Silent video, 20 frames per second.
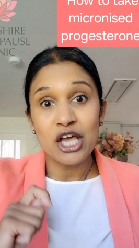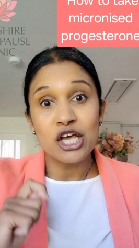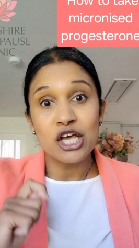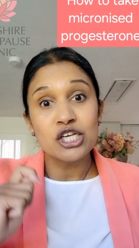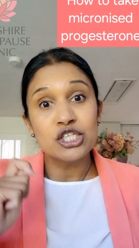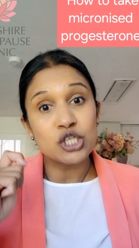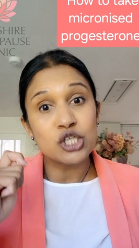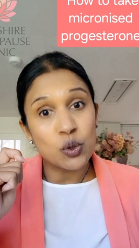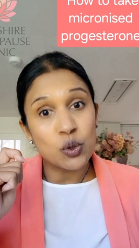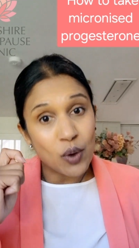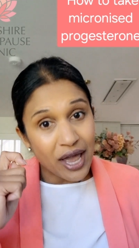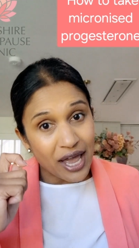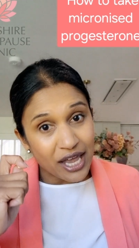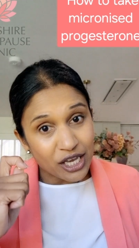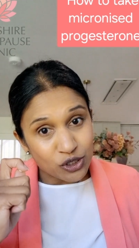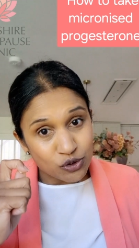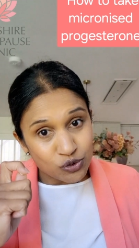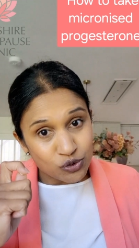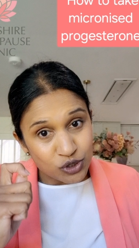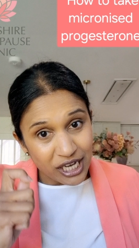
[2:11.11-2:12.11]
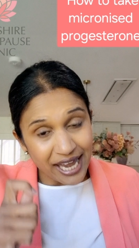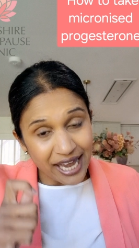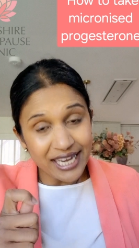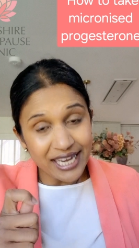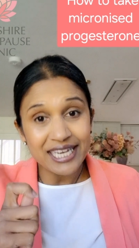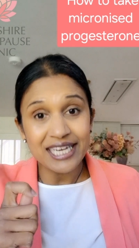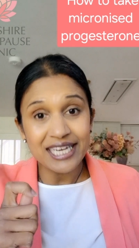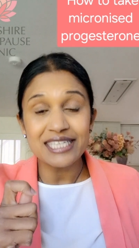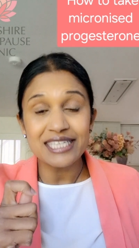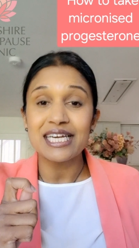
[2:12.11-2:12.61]
So you
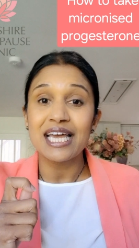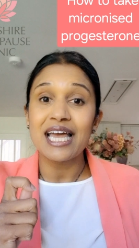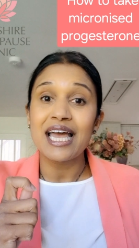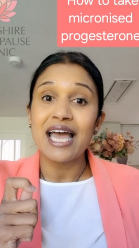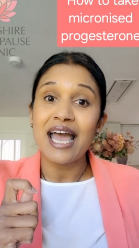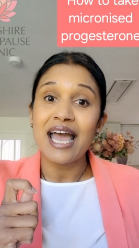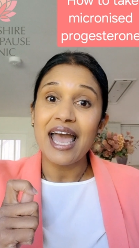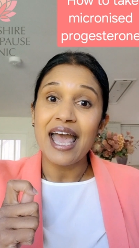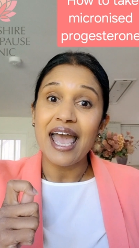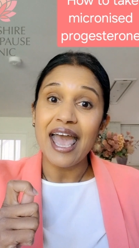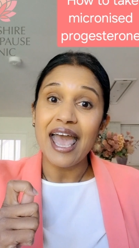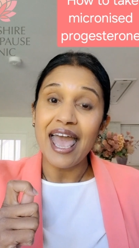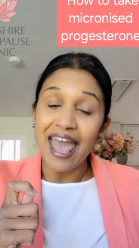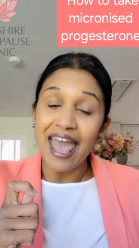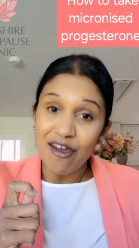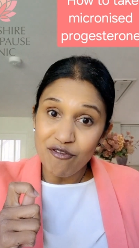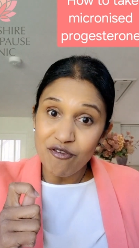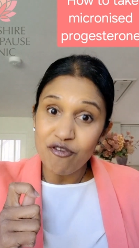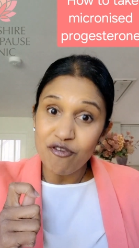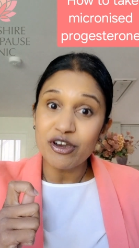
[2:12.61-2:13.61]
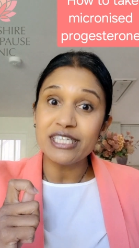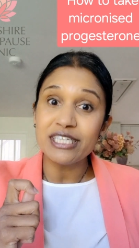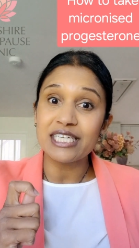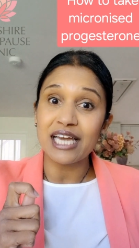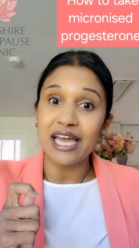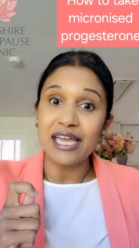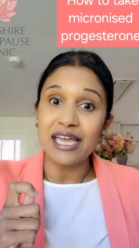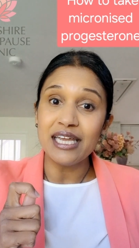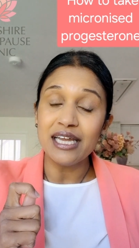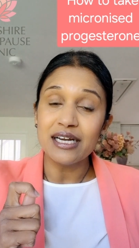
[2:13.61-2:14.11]
take it every
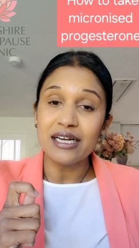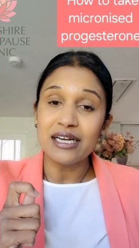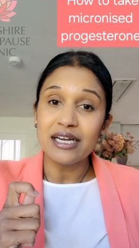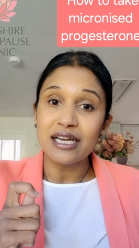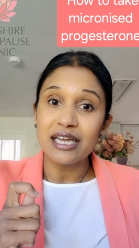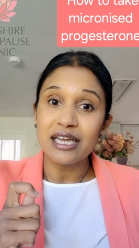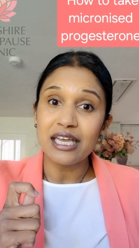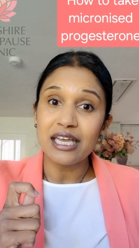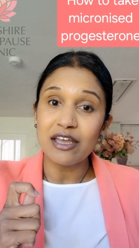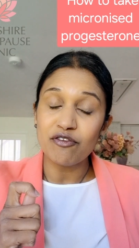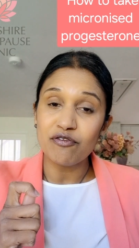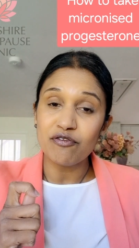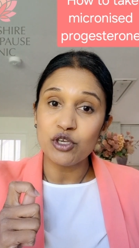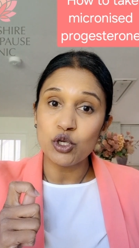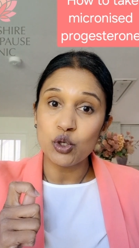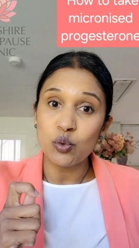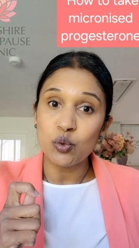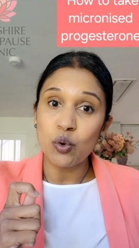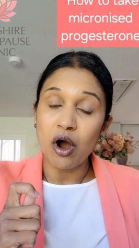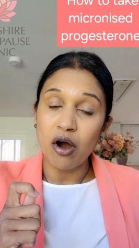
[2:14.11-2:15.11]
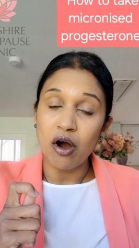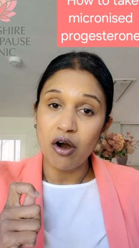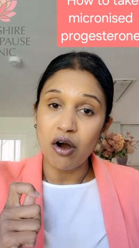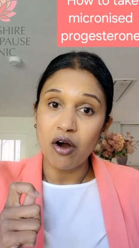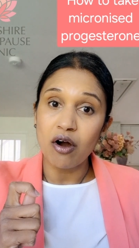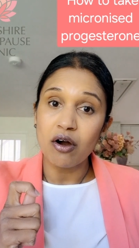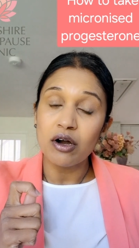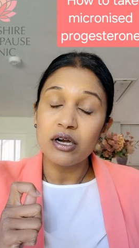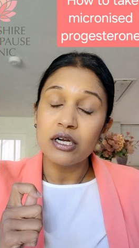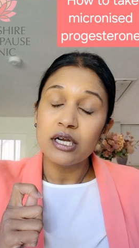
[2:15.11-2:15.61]
day if you
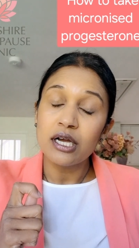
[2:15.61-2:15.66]
are